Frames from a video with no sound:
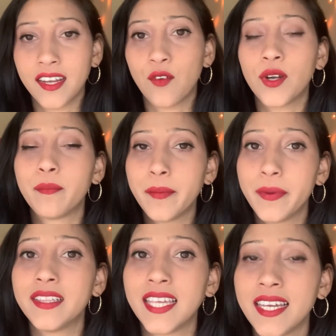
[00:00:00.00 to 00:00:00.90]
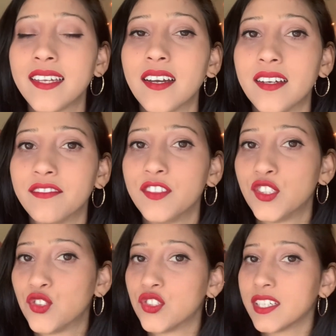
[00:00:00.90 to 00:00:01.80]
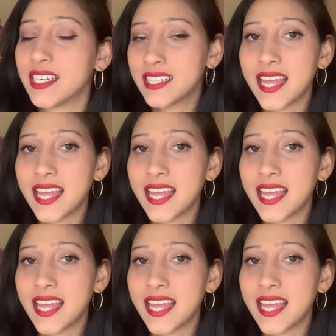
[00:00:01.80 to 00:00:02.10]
what people think, which is